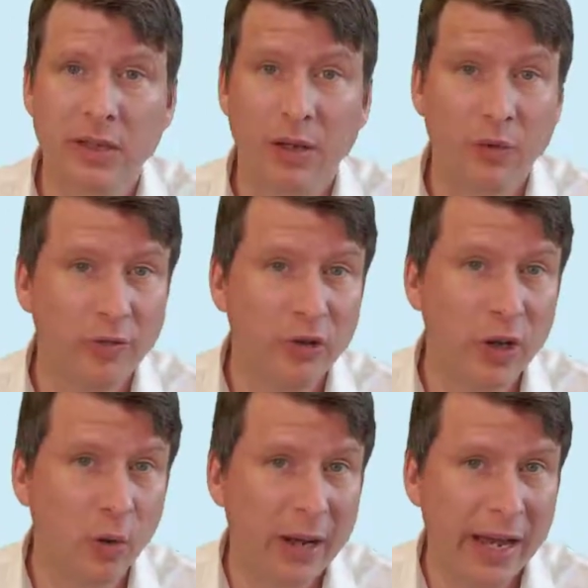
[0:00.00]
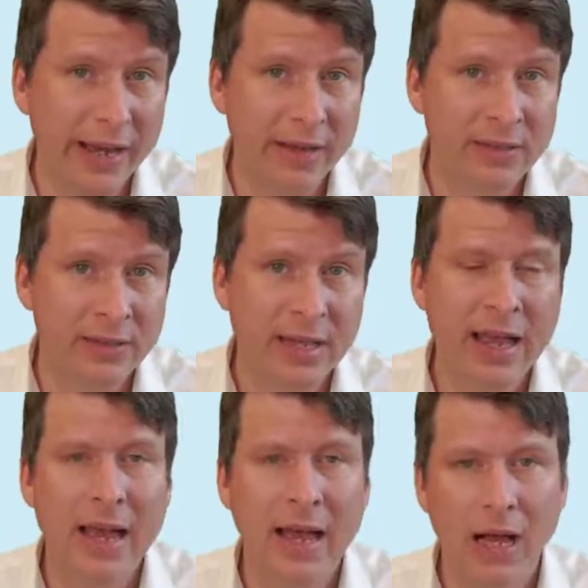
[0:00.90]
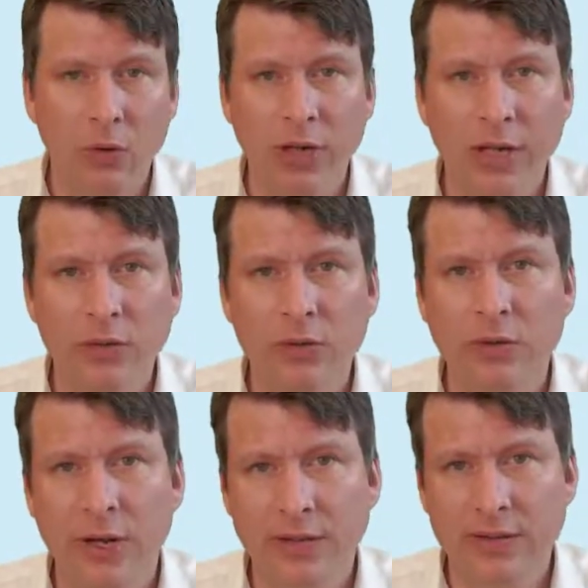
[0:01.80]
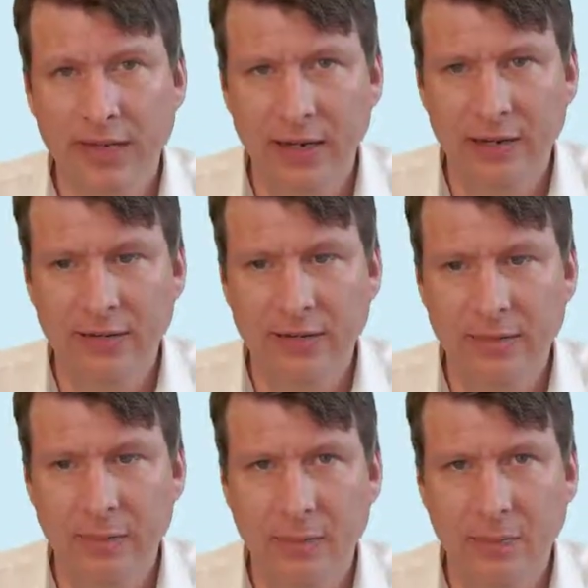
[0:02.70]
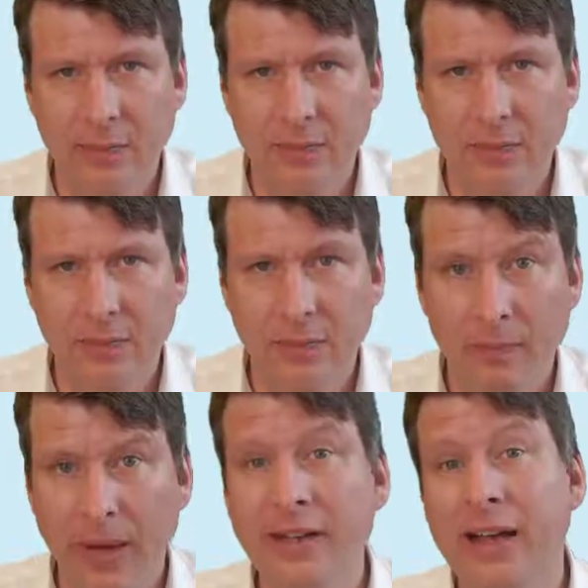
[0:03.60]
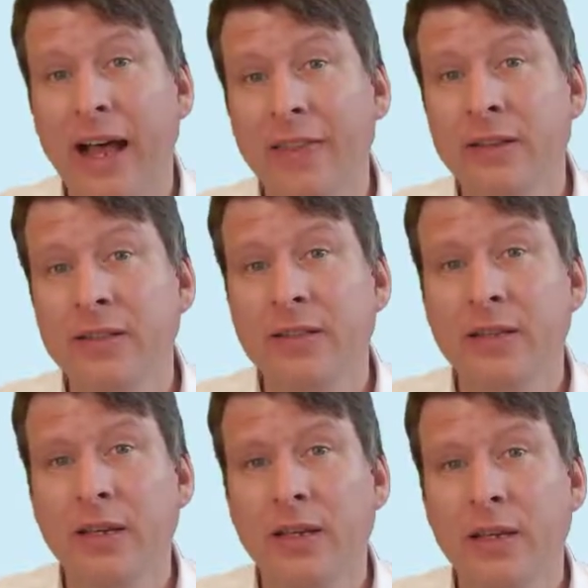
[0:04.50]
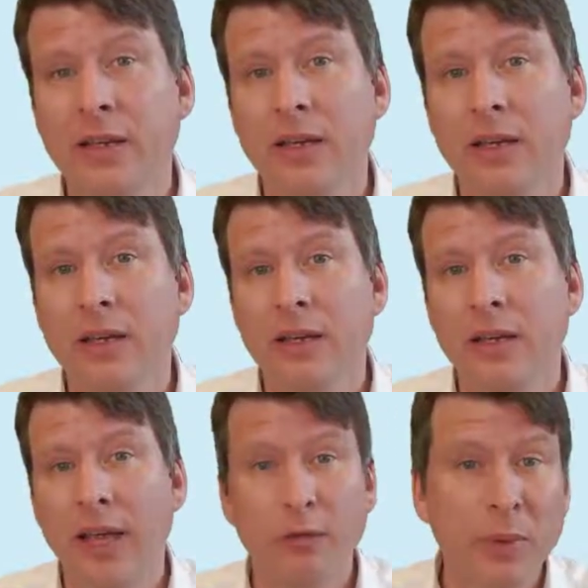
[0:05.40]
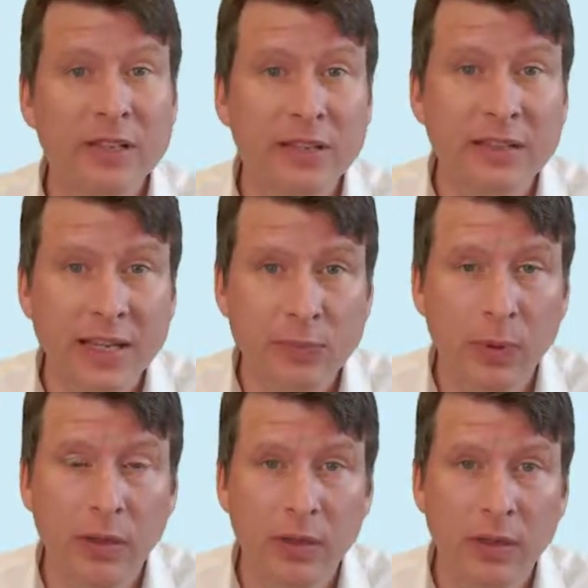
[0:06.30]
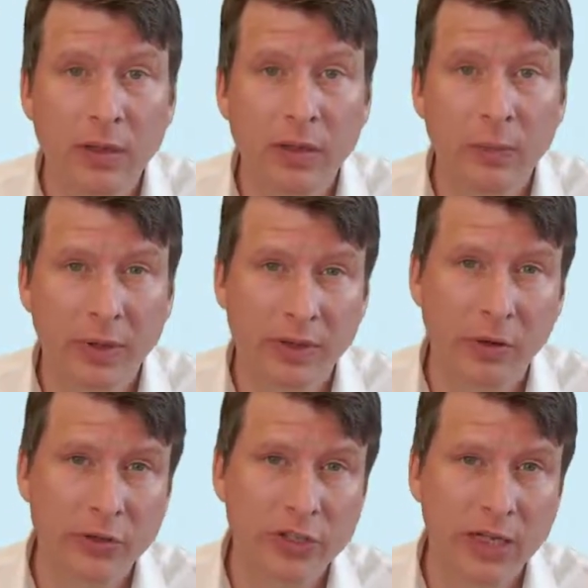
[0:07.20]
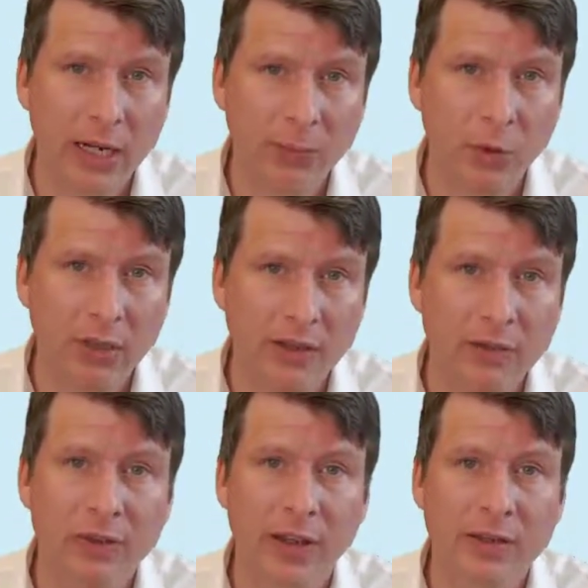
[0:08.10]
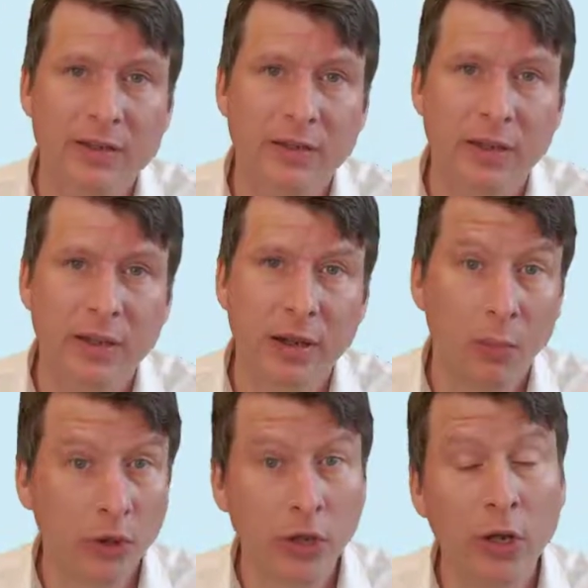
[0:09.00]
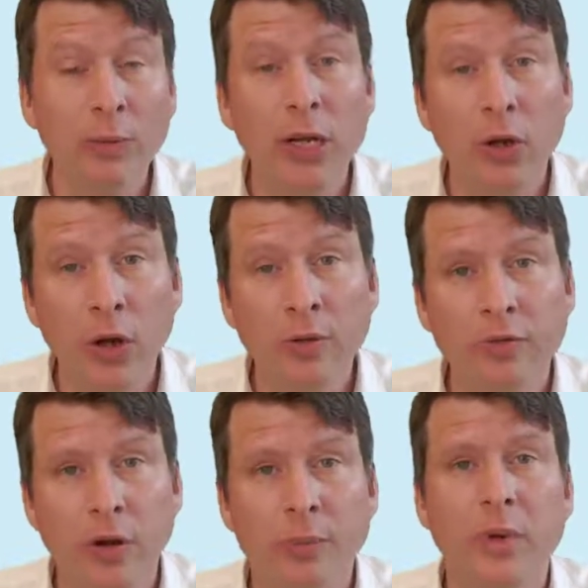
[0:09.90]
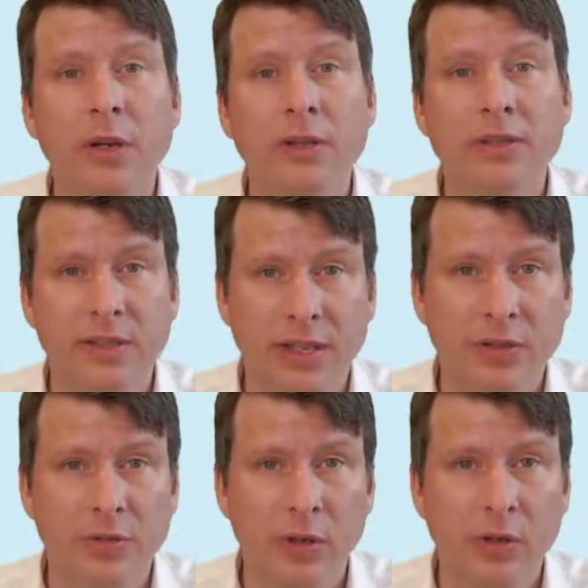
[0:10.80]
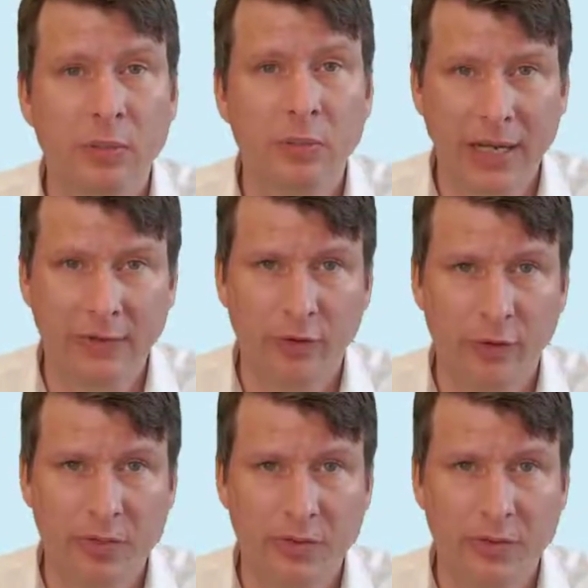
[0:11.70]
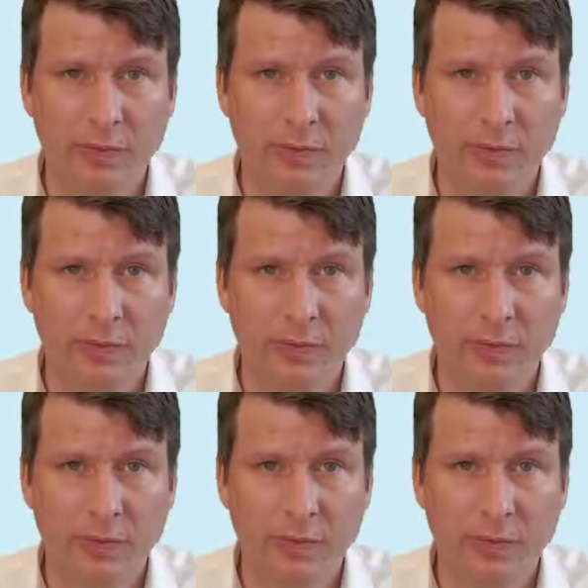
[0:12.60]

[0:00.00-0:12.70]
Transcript: If you have no buyers, how can you attract sellers? But others have been successful with launching network effects. What can we learn from successful platforms?